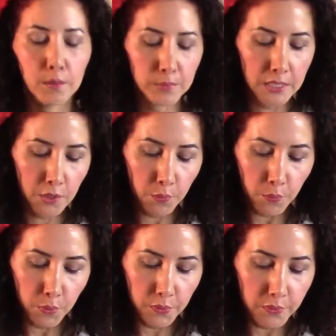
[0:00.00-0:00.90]
Together,
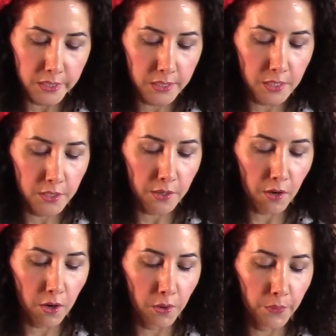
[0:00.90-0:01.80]
both of these teas
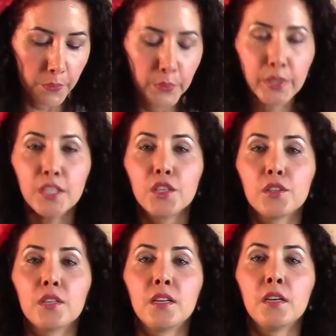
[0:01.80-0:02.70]
are really
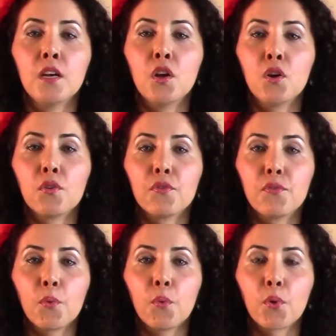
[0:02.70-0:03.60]
good
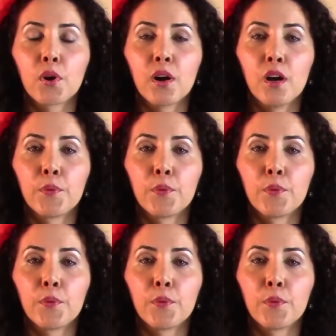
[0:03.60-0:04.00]
for